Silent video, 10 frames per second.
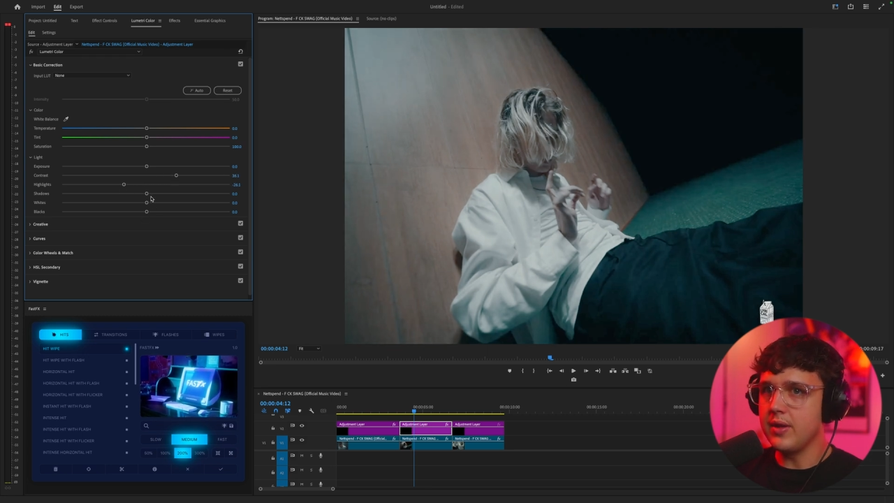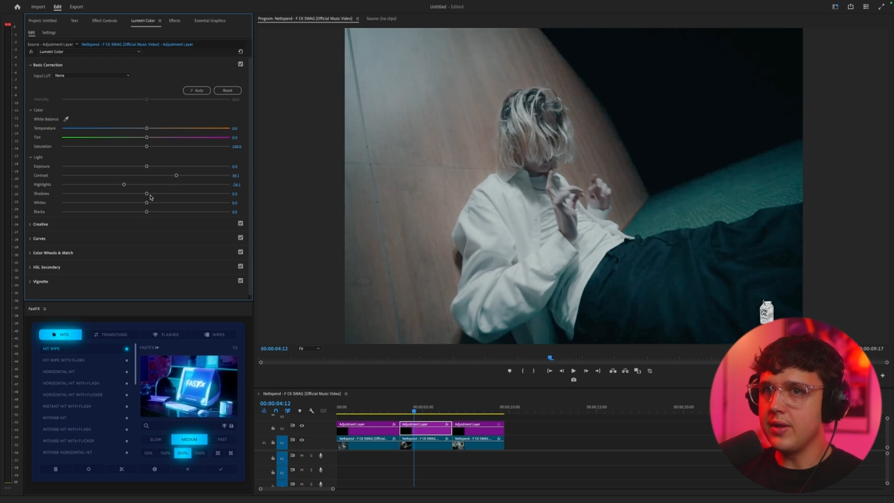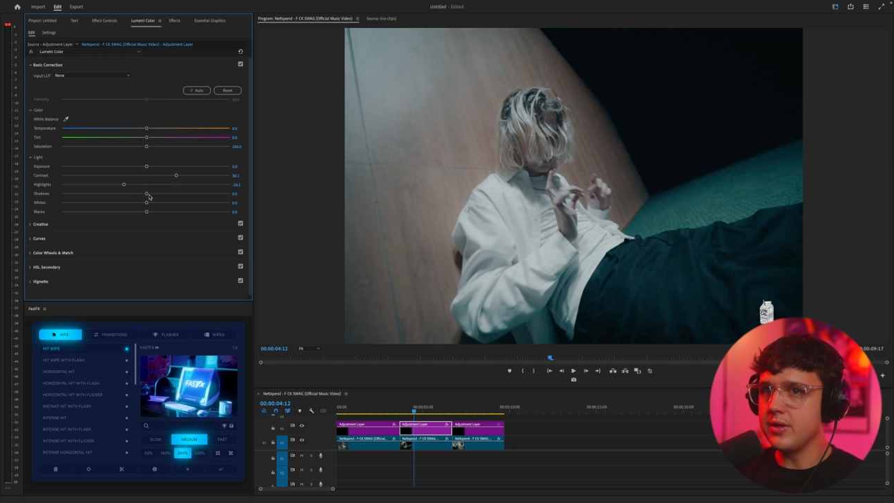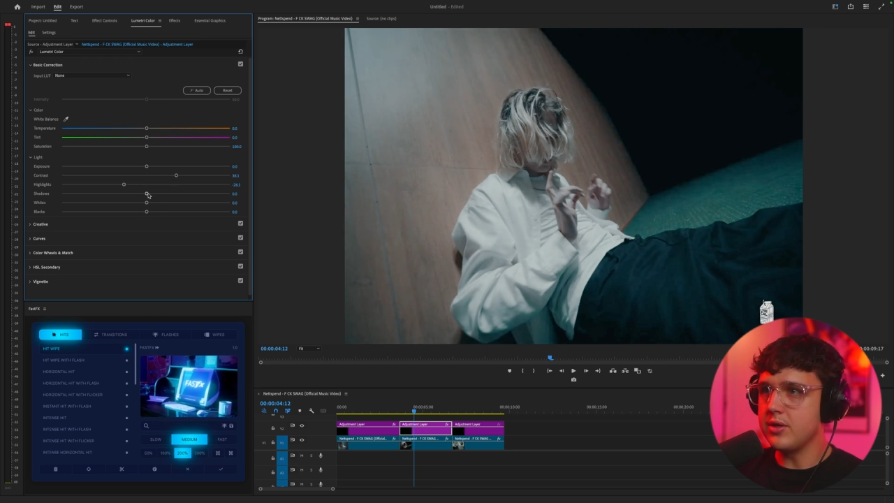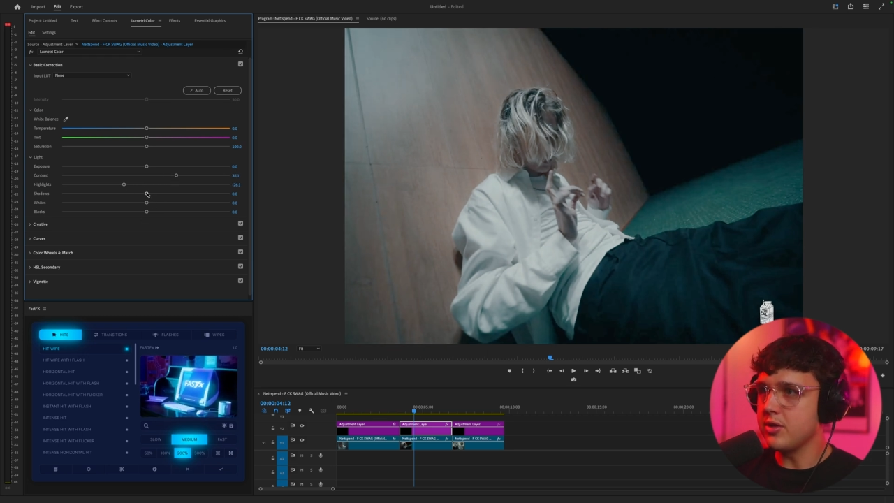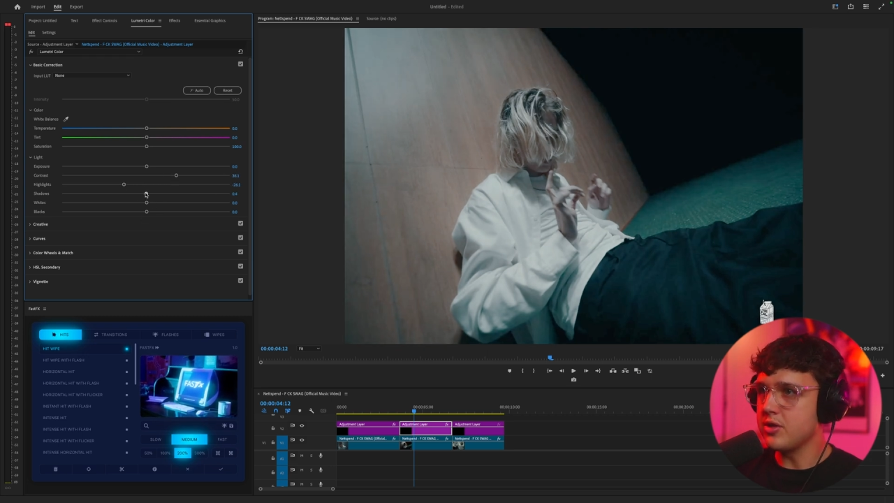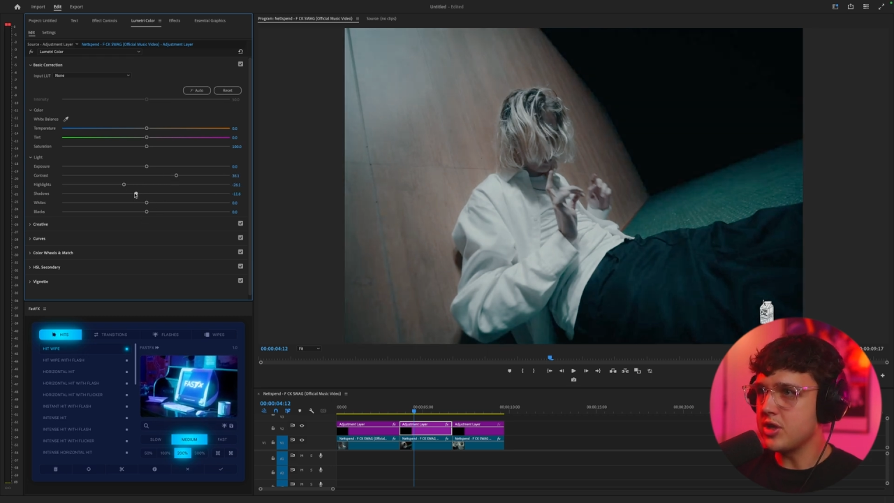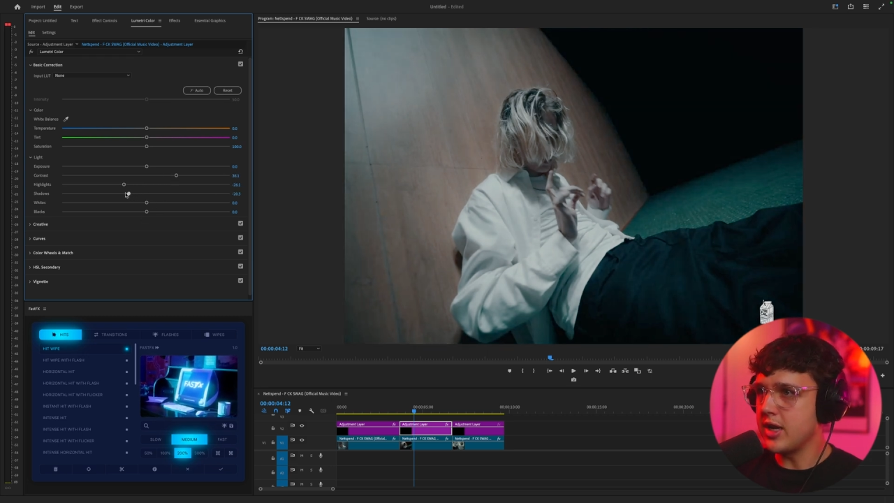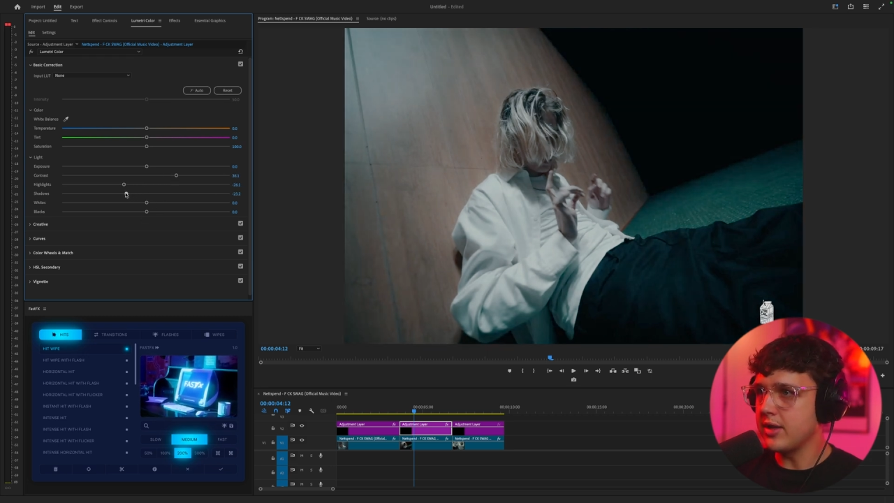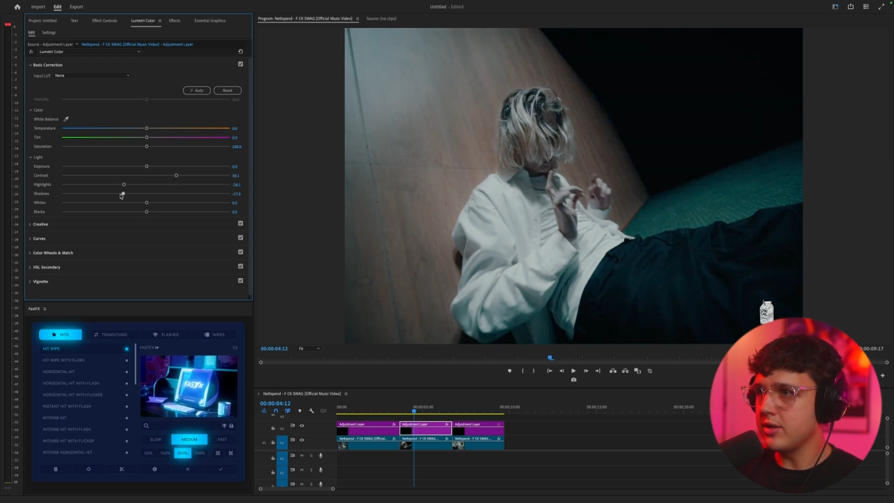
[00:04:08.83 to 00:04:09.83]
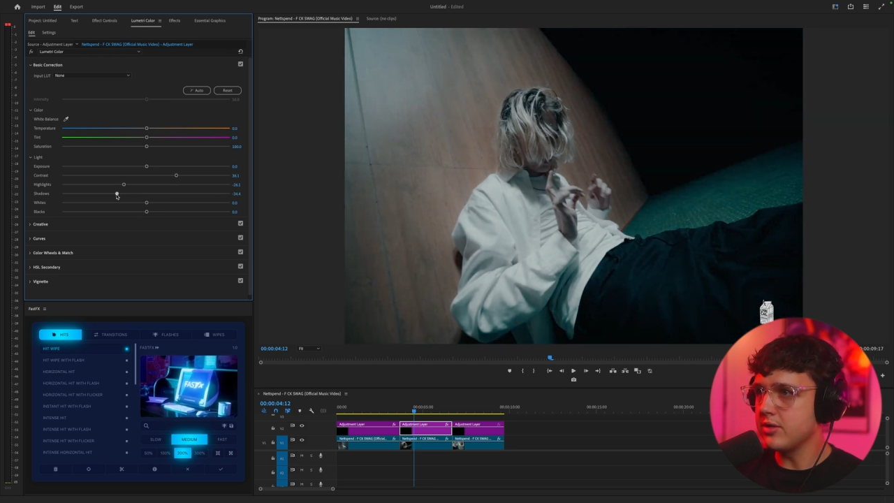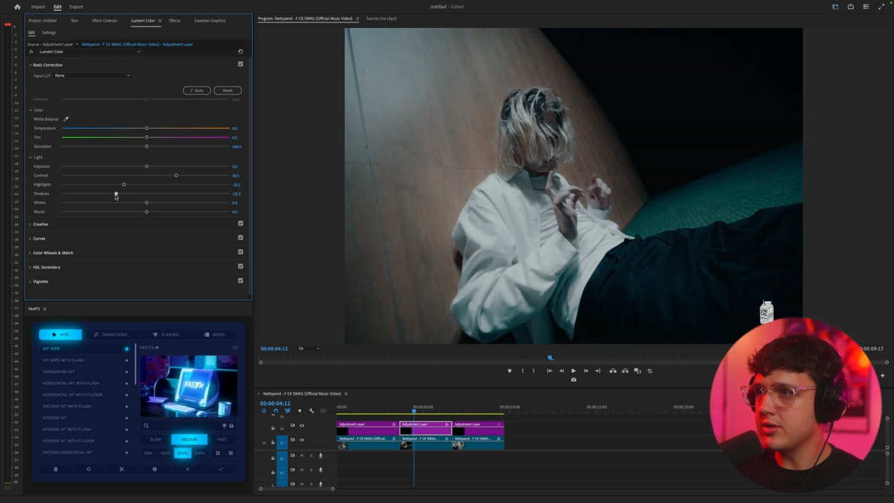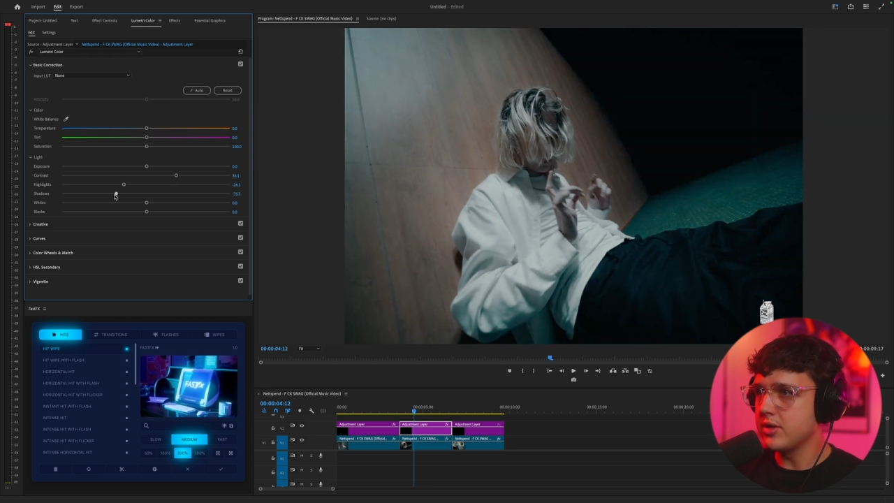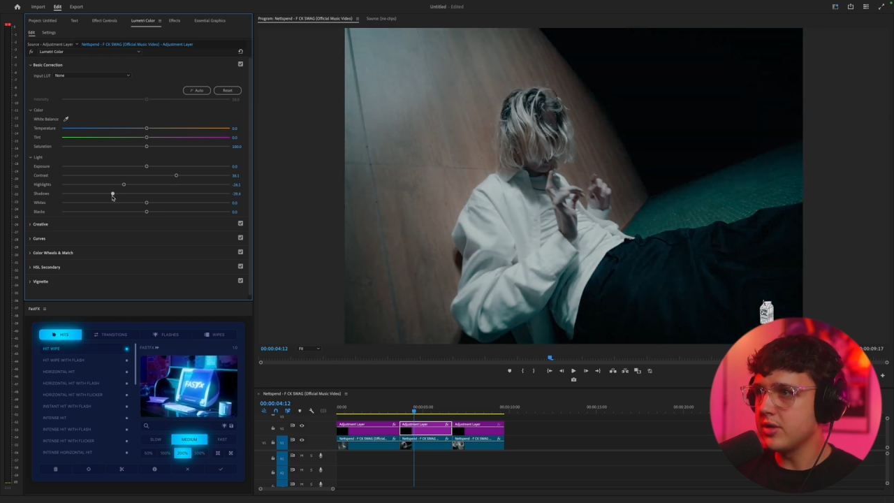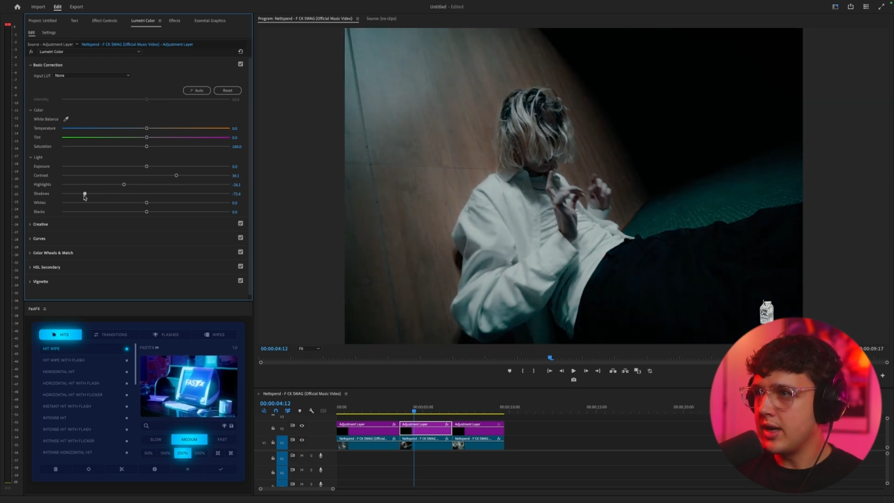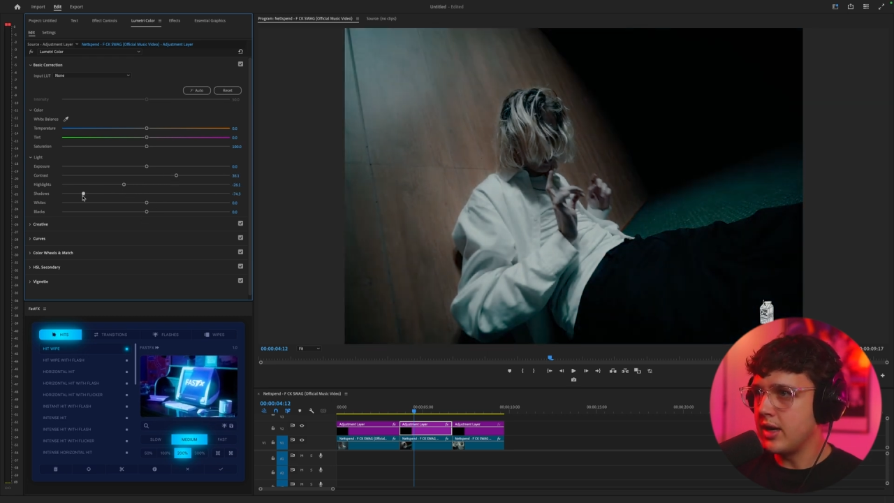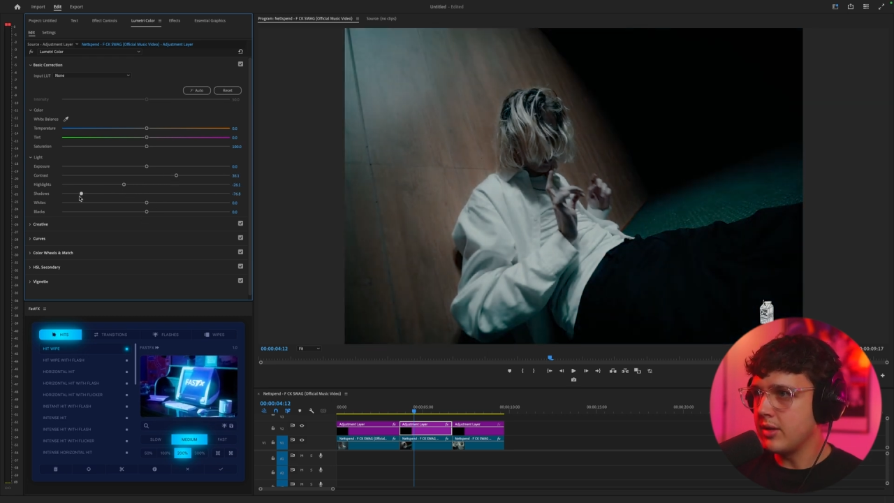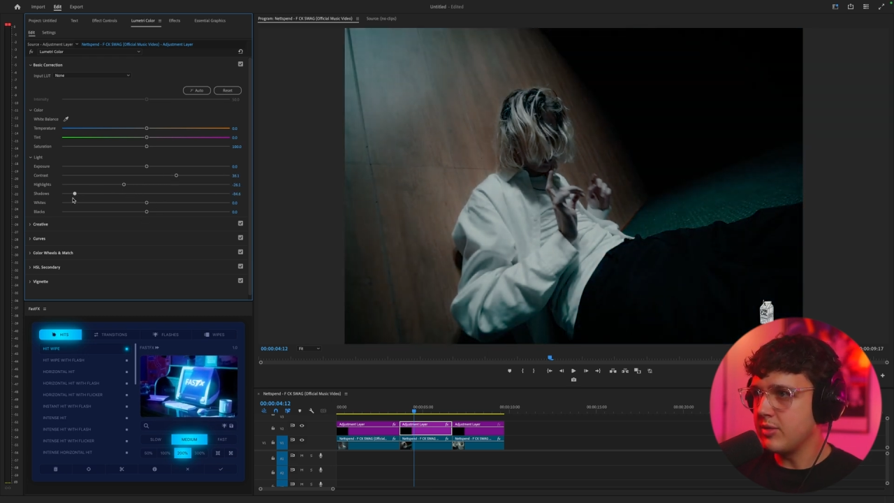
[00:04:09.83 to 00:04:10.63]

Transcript: and then turn the shadows down.